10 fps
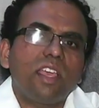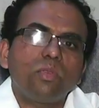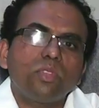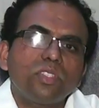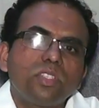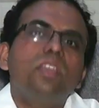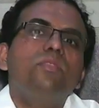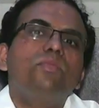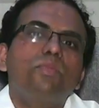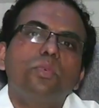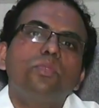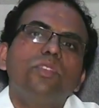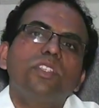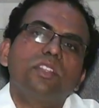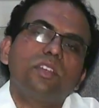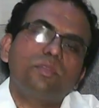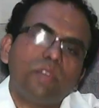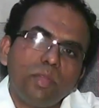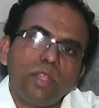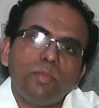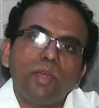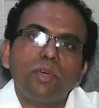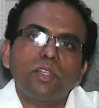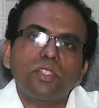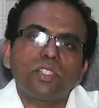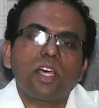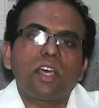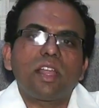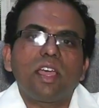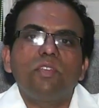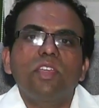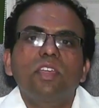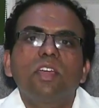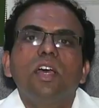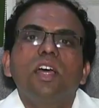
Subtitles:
have the same food which other family members are having,